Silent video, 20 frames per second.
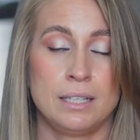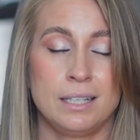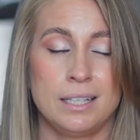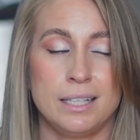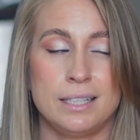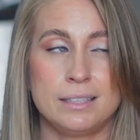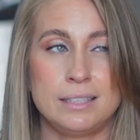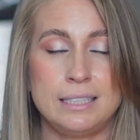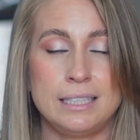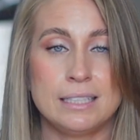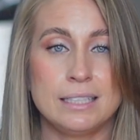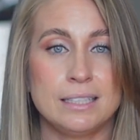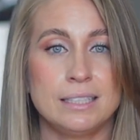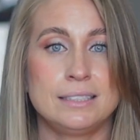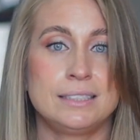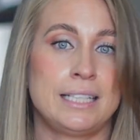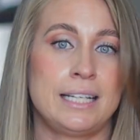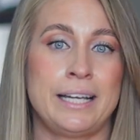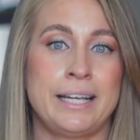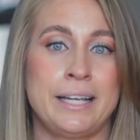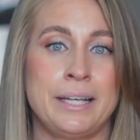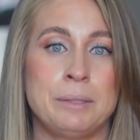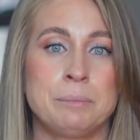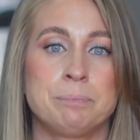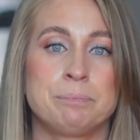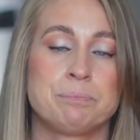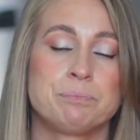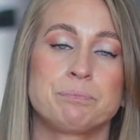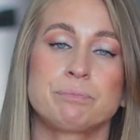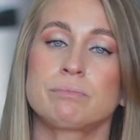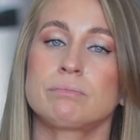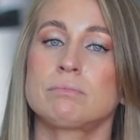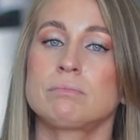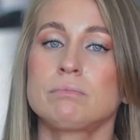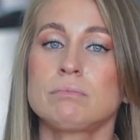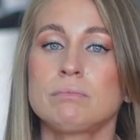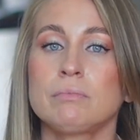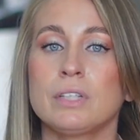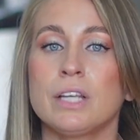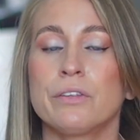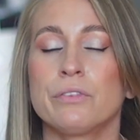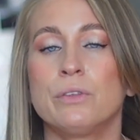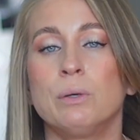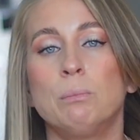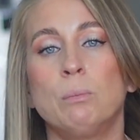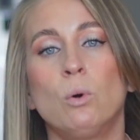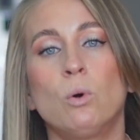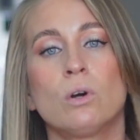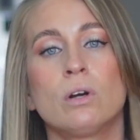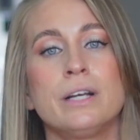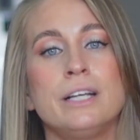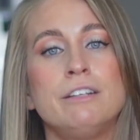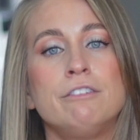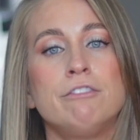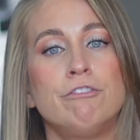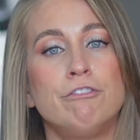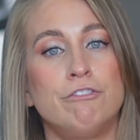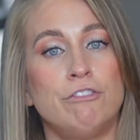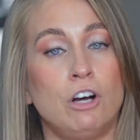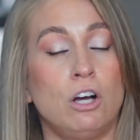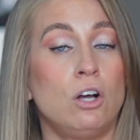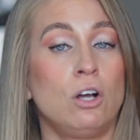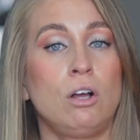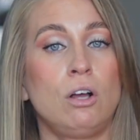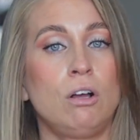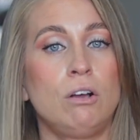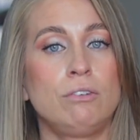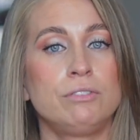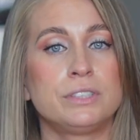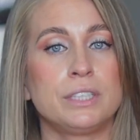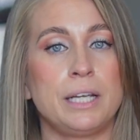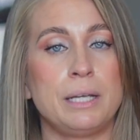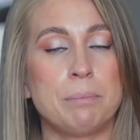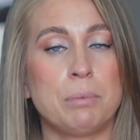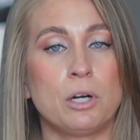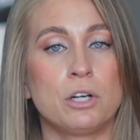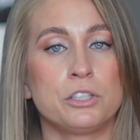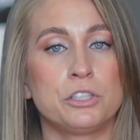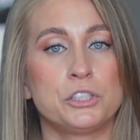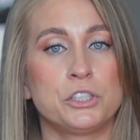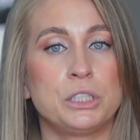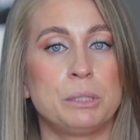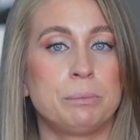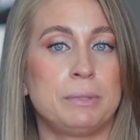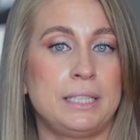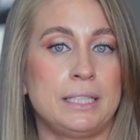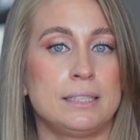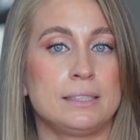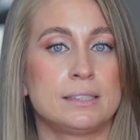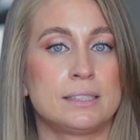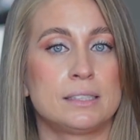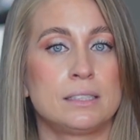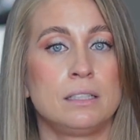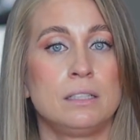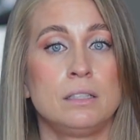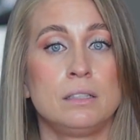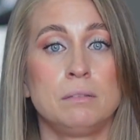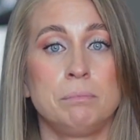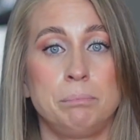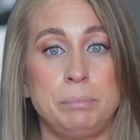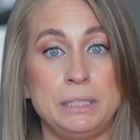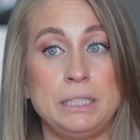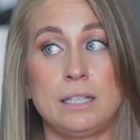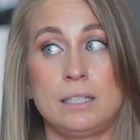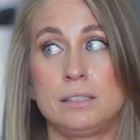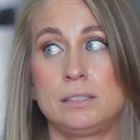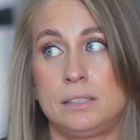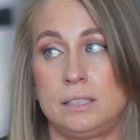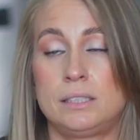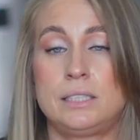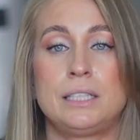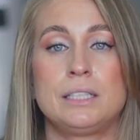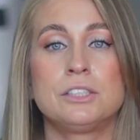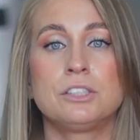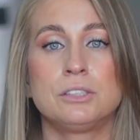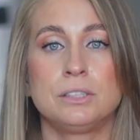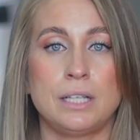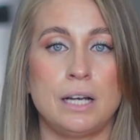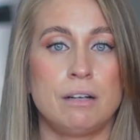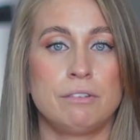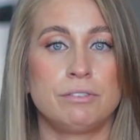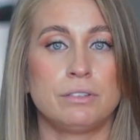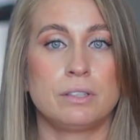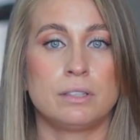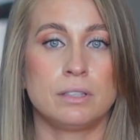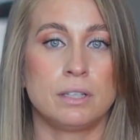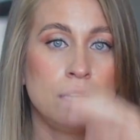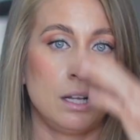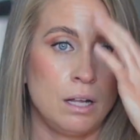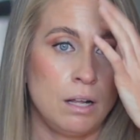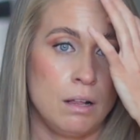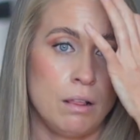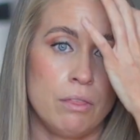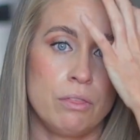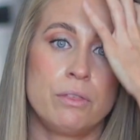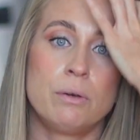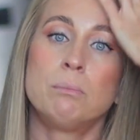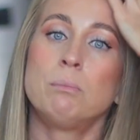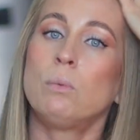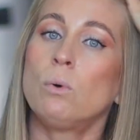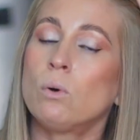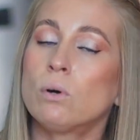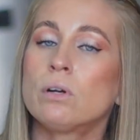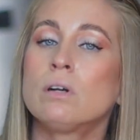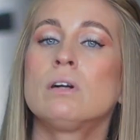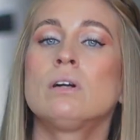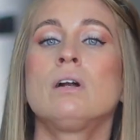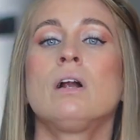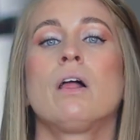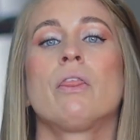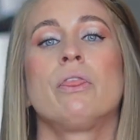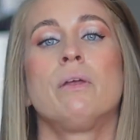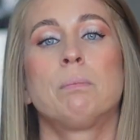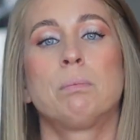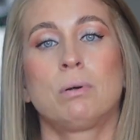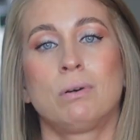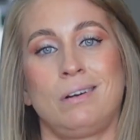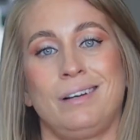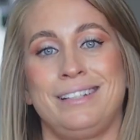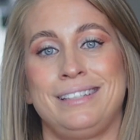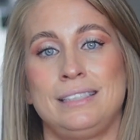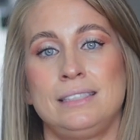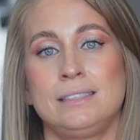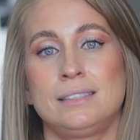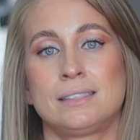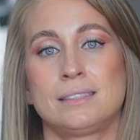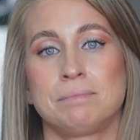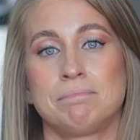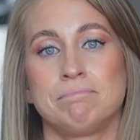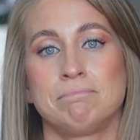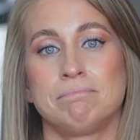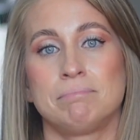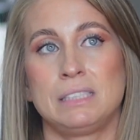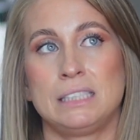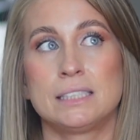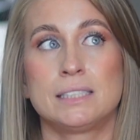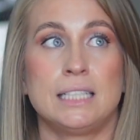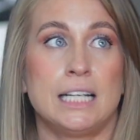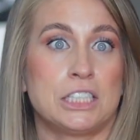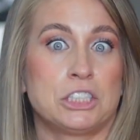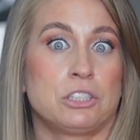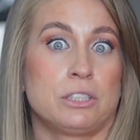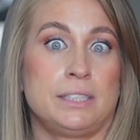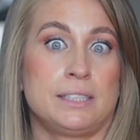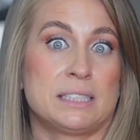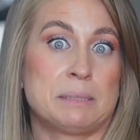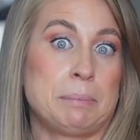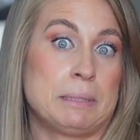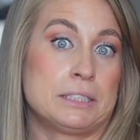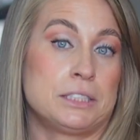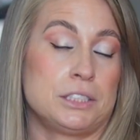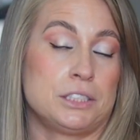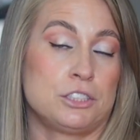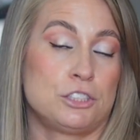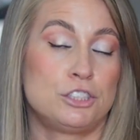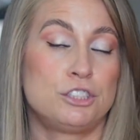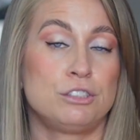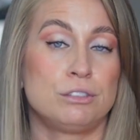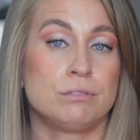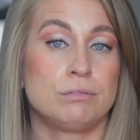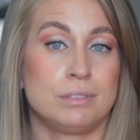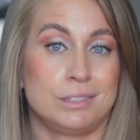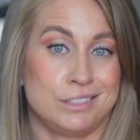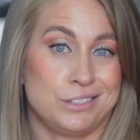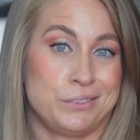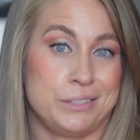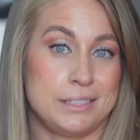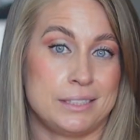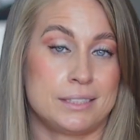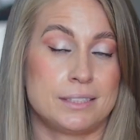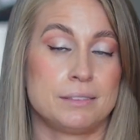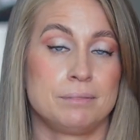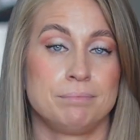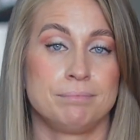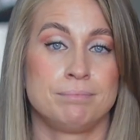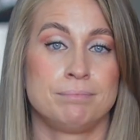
At the end of the day, the more involved a partnership gets beyond standard effort, the more the price is naturally expected to increase.